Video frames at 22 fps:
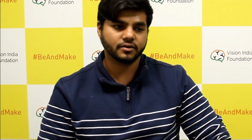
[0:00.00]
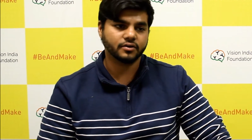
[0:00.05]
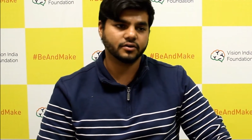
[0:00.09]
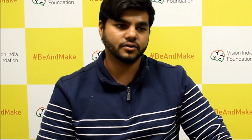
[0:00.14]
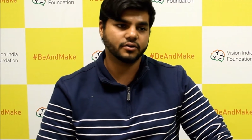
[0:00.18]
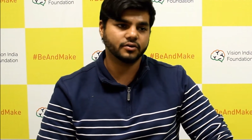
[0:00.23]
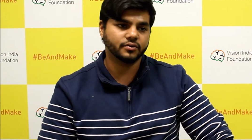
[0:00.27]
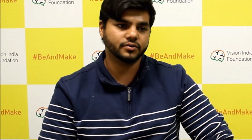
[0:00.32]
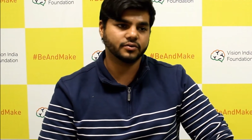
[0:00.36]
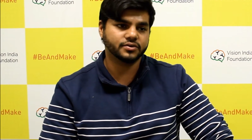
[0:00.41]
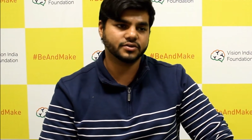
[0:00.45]

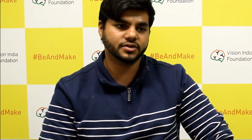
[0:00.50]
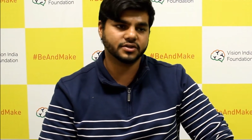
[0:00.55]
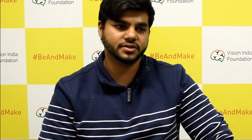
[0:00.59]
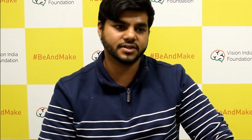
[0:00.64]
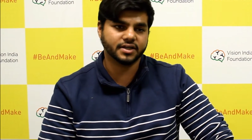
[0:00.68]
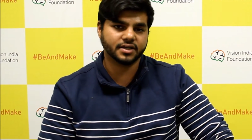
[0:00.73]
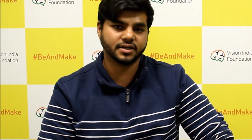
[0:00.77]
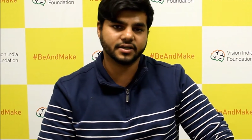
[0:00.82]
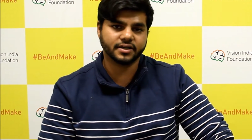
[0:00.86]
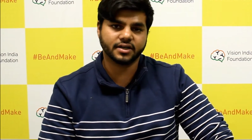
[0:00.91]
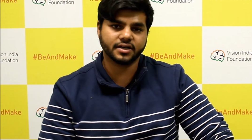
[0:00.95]
who took
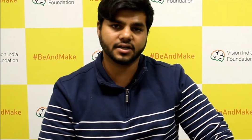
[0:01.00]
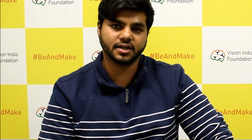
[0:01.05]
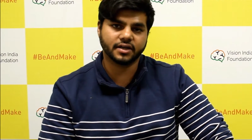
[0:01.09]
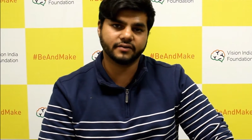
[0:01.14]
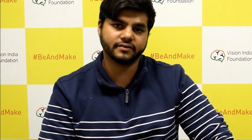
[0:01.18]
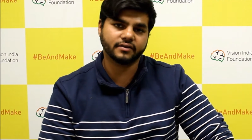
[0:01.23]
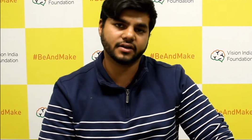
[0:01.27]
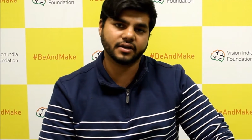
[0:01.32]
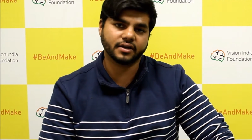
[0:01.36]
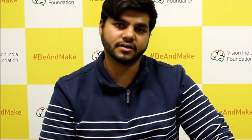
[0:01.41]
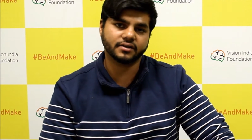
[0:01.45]
Delhi in
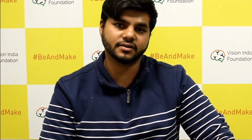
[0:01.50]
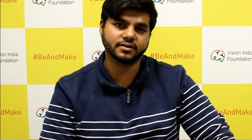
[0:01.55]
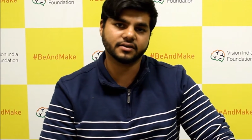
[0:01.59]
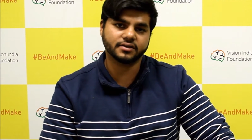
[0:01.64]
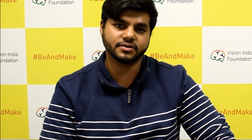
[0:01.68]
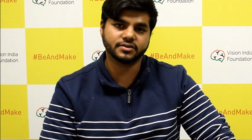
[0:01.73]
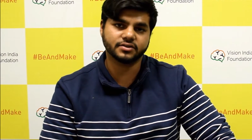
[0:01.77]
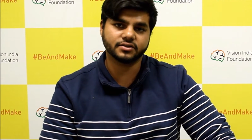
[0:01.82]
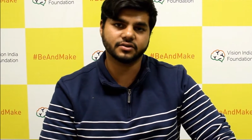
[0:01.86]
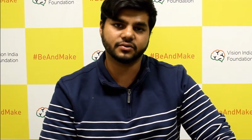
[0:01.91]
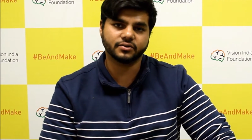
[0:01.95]

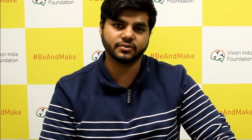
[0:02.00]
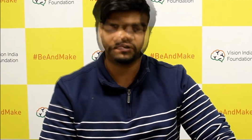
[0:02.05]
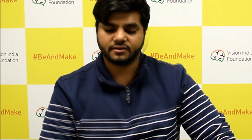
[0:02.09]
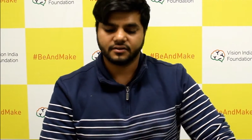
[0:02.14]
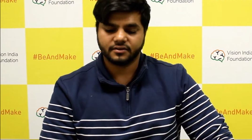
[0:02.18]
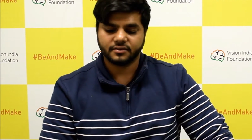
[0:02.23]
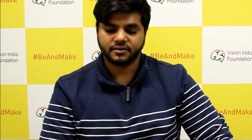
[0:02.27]
1192.